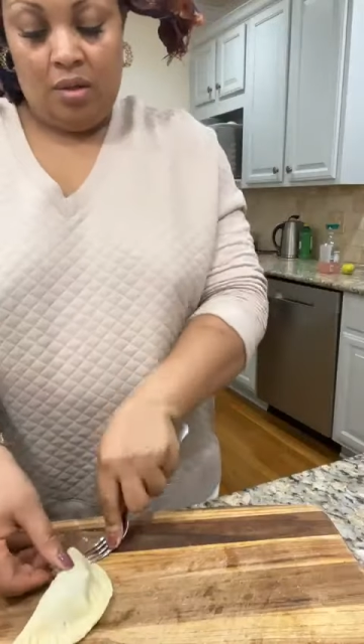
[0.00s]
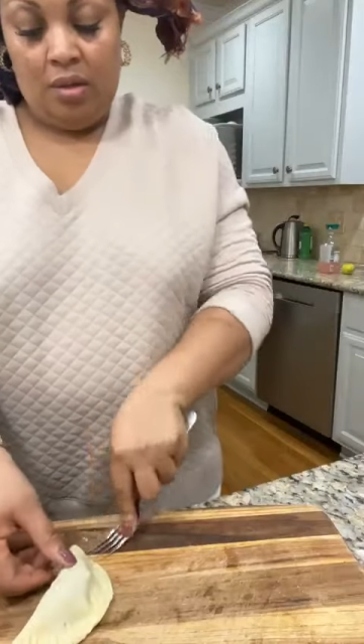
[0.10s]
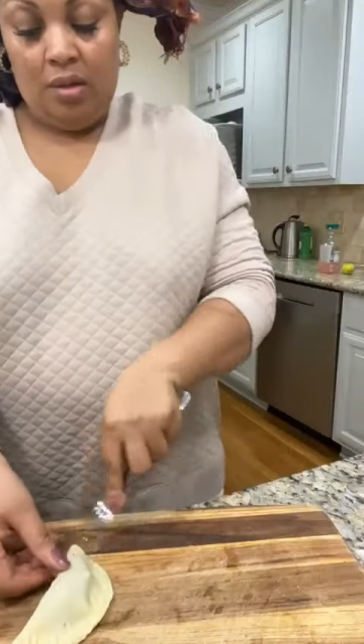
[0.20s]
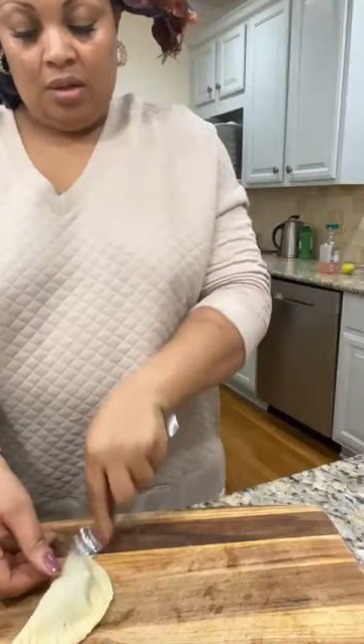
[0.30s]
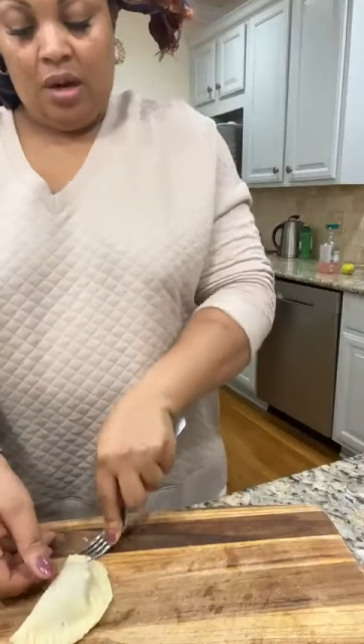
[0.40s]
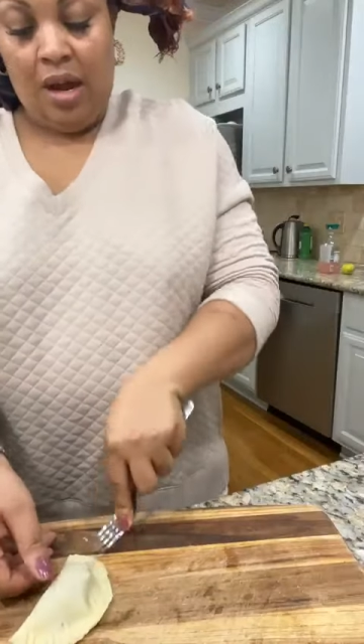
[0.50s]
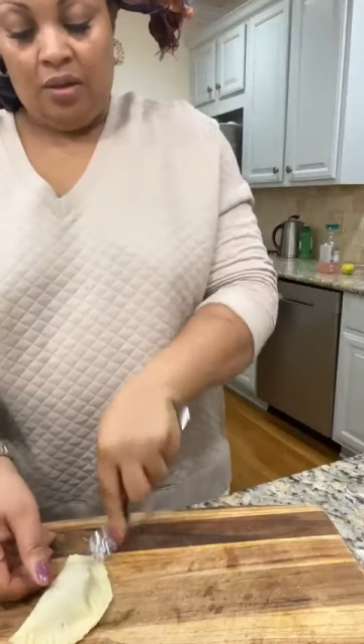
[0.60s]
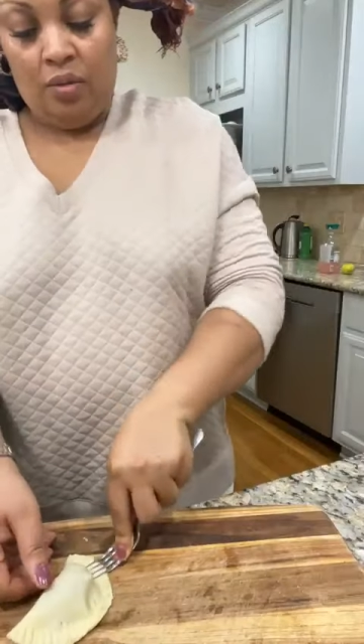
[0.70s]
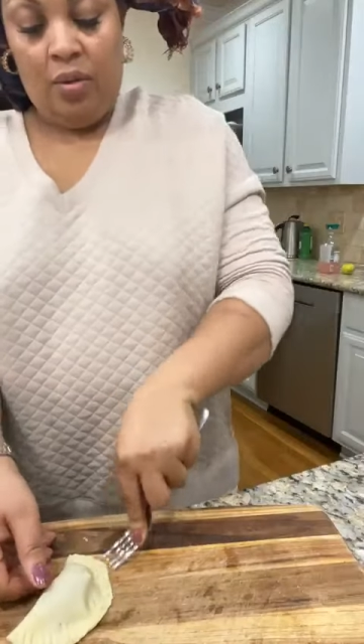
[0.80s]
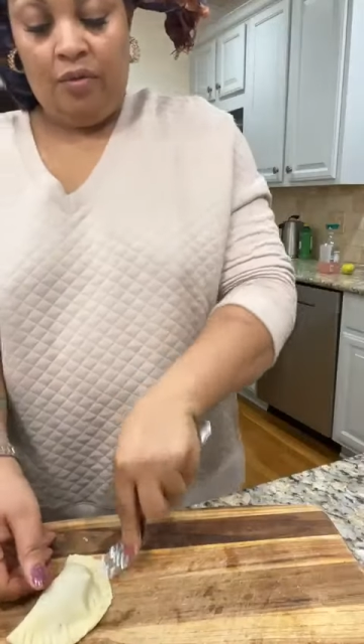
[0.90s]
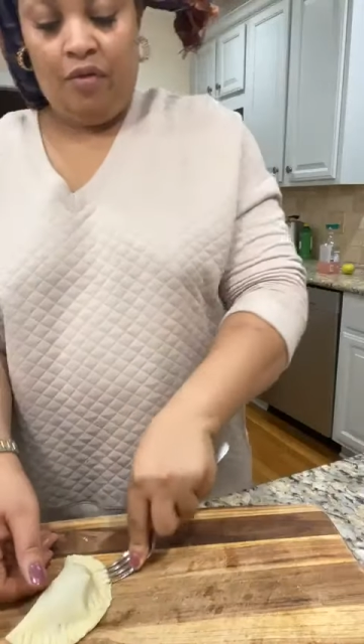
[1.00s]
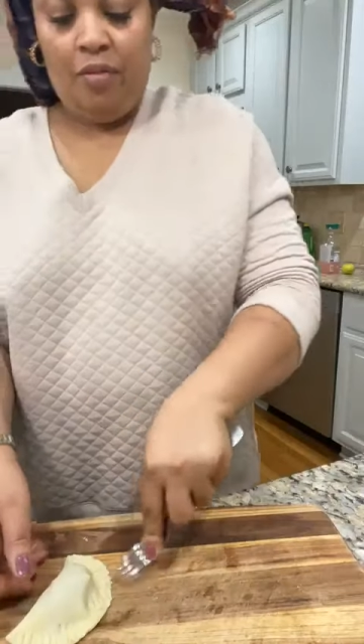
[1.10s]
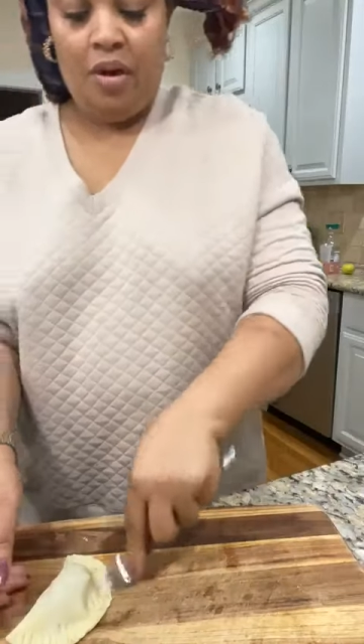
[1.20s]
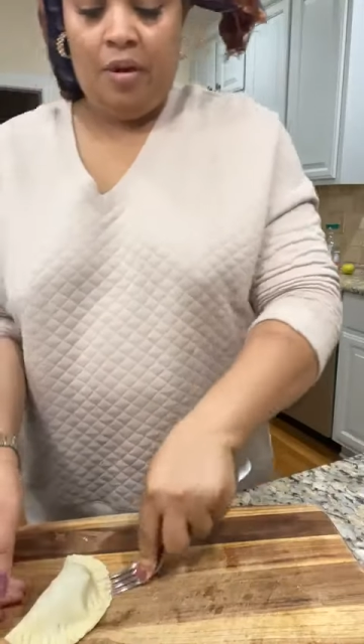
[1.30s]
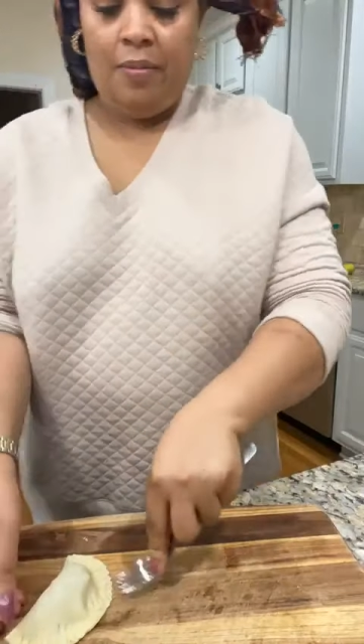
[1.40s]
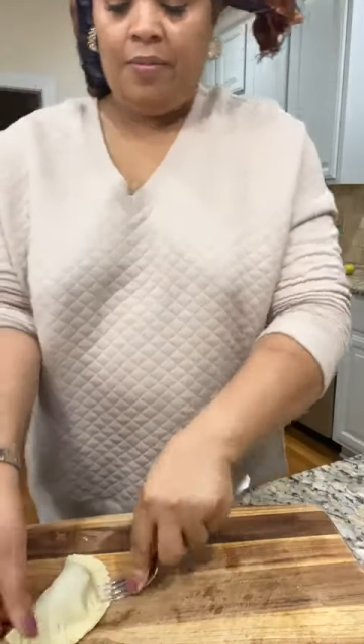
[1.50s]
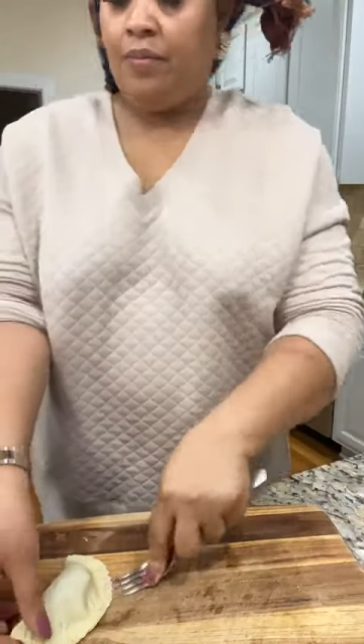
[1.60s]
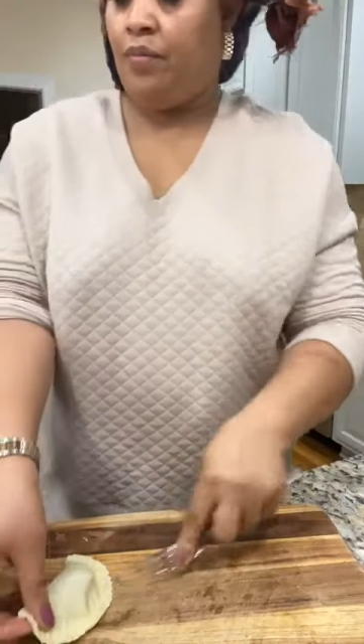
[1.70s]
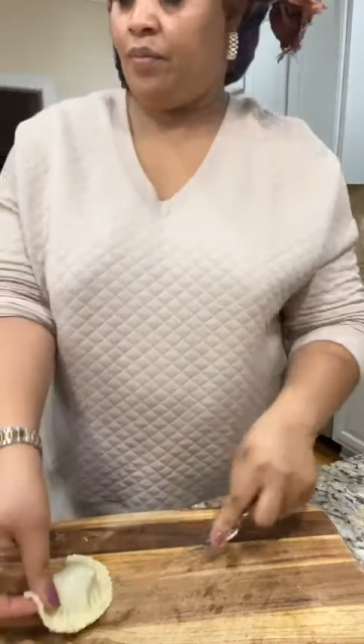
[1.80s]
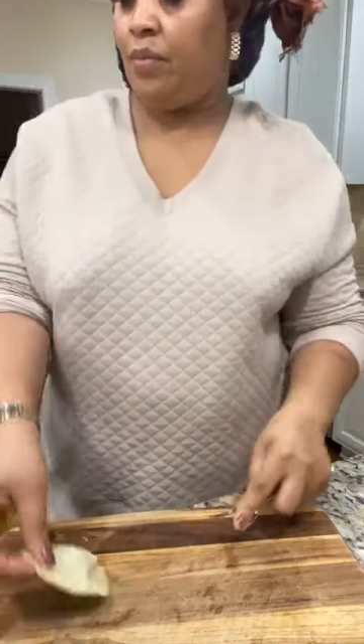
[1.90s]
So this is the last one for
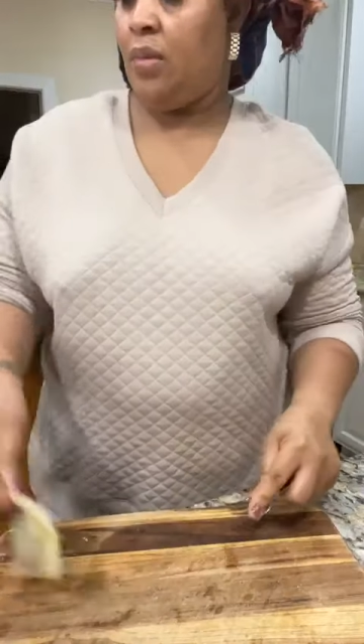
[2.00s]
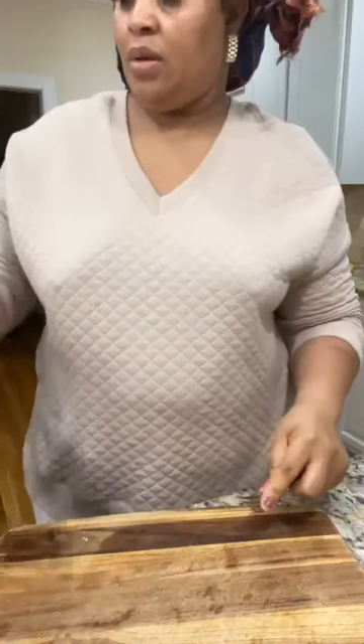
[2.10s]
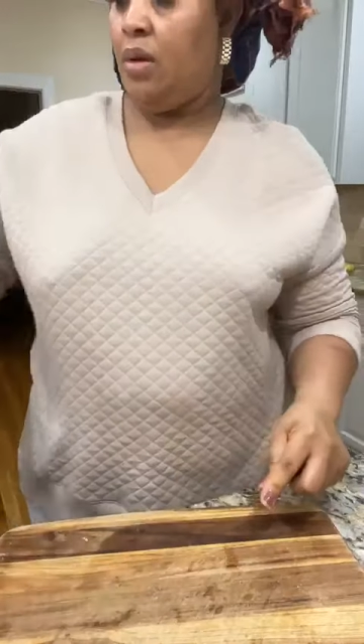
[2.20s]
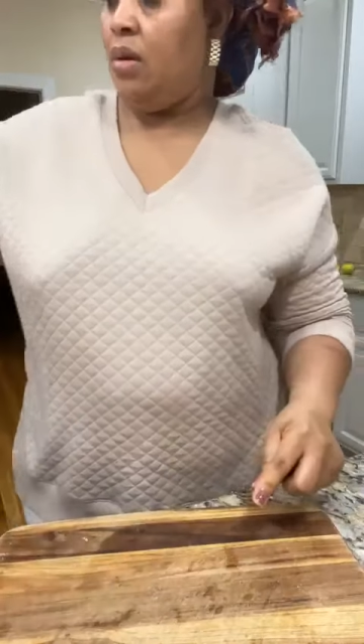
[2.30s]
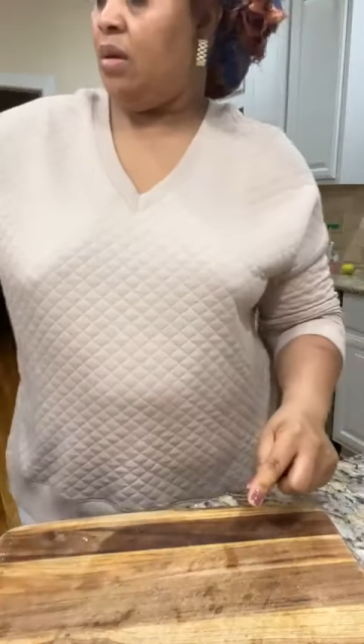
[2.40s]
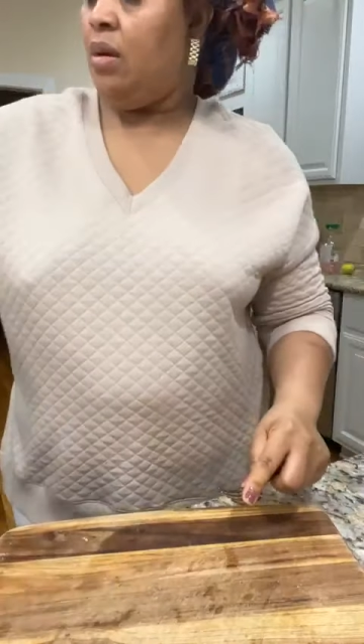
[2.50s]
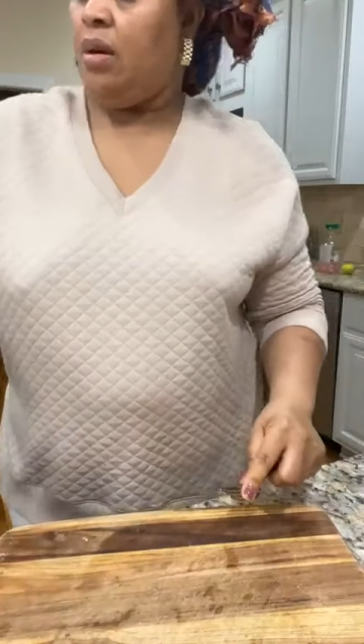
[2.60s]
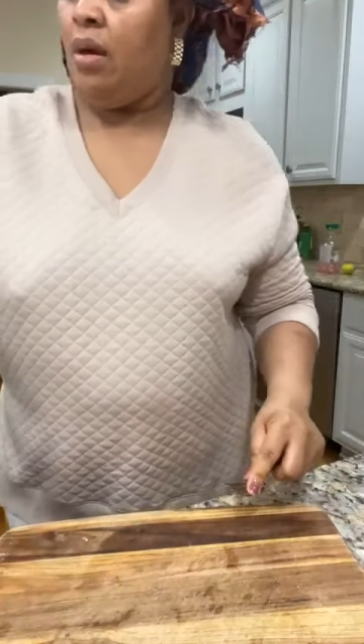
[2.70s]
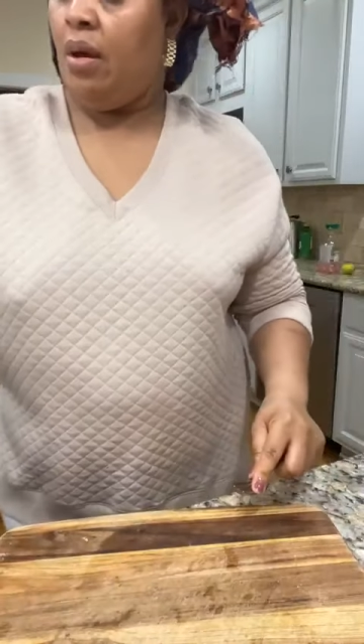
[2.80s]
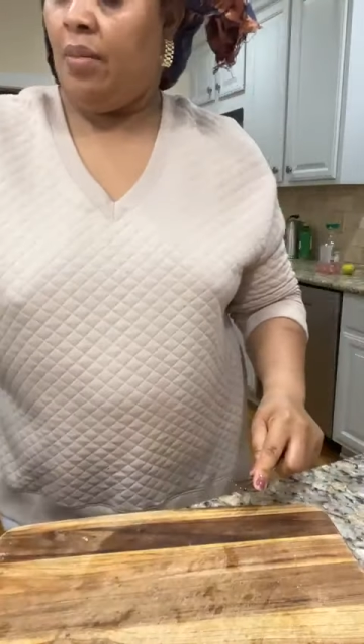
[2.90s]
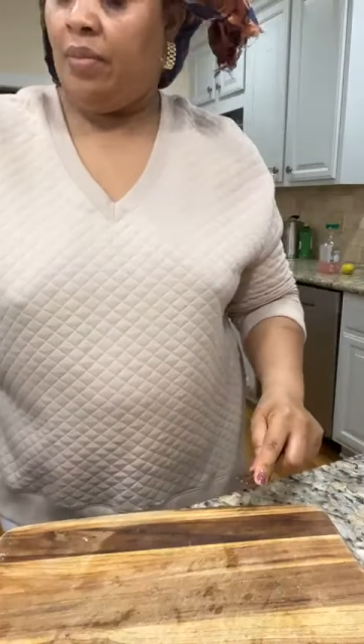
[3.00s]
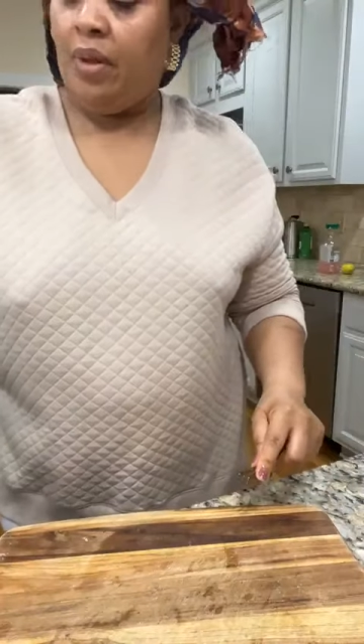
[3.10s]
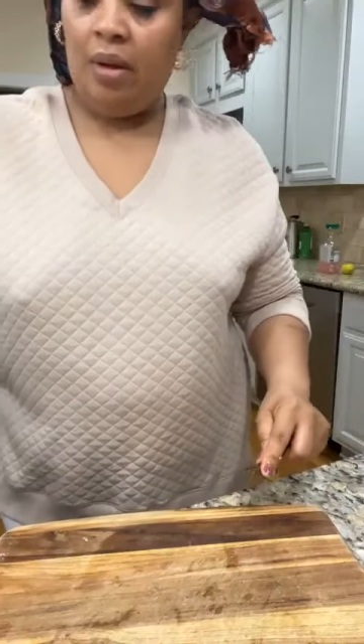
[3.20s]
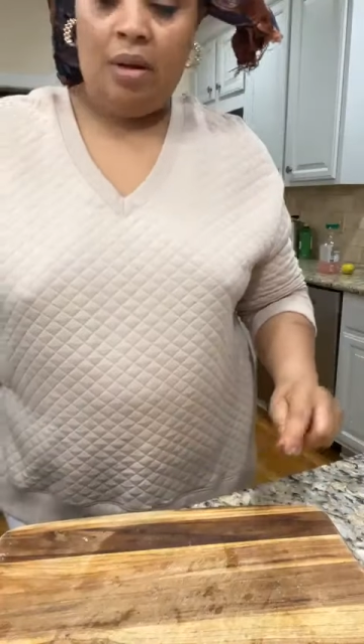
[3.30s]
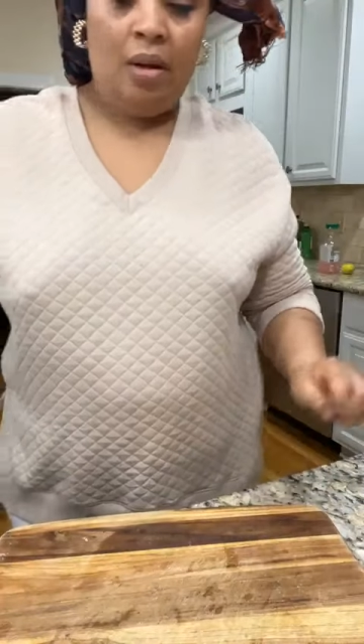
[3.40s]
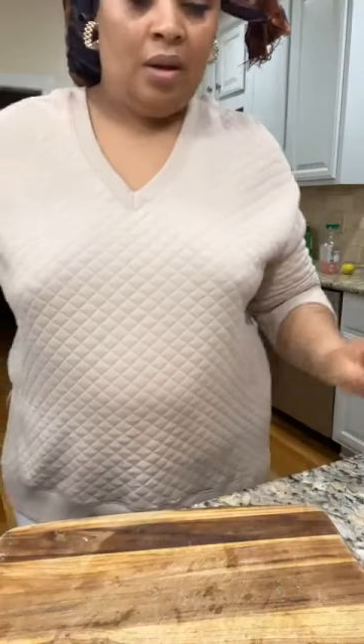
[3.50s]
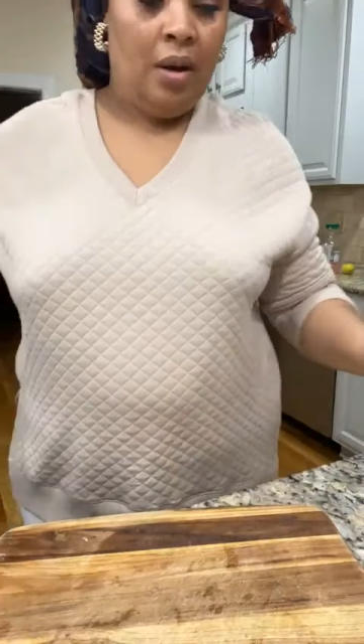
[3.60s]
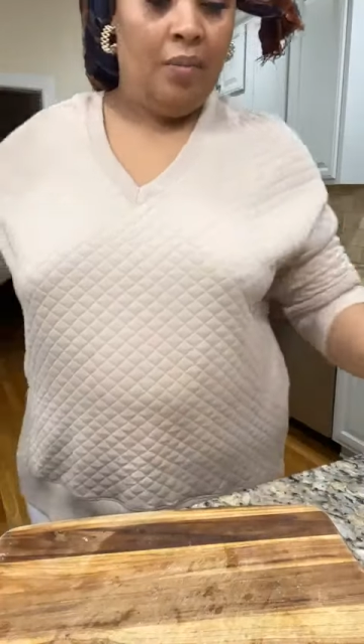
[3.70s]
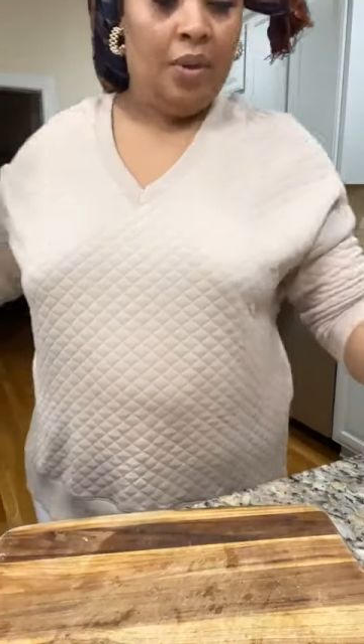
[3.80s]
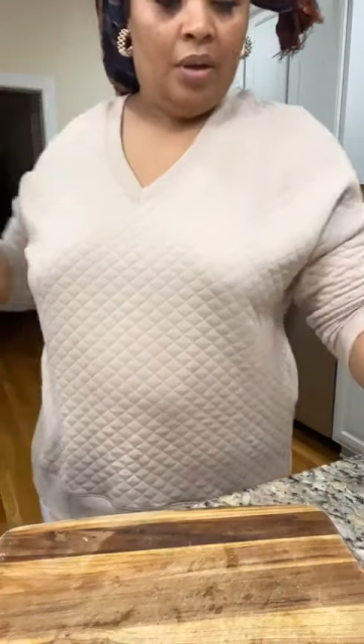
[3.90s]
me. I'm
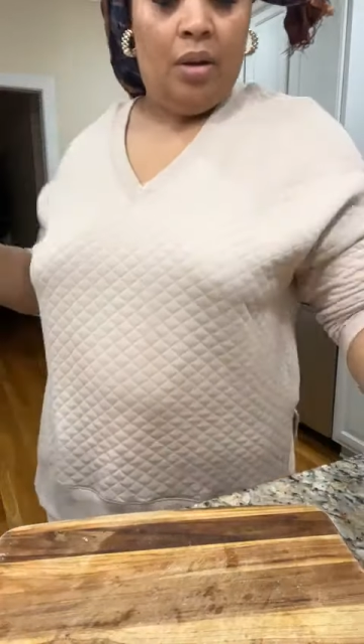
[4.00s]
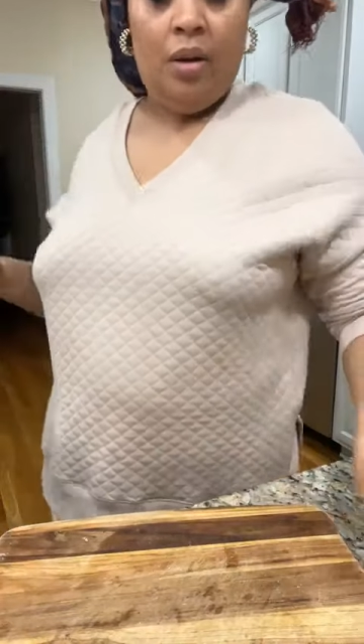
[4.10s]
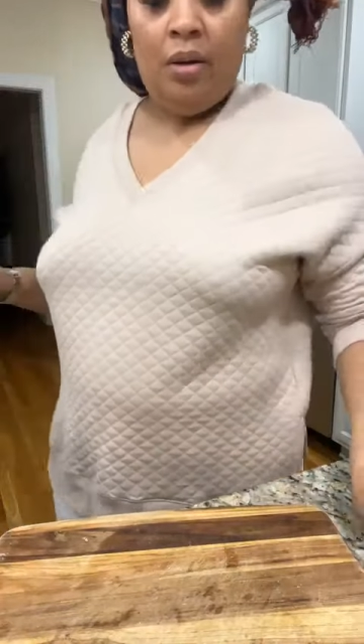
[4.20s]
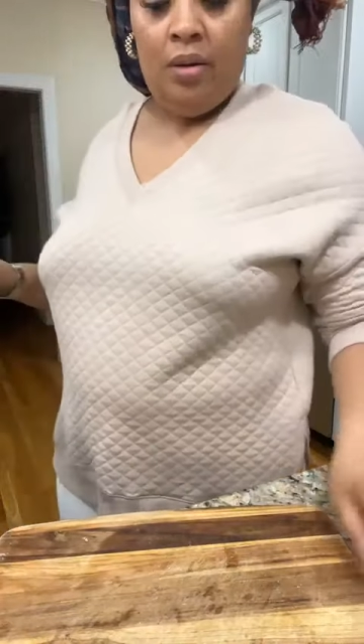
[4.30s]
done, I'm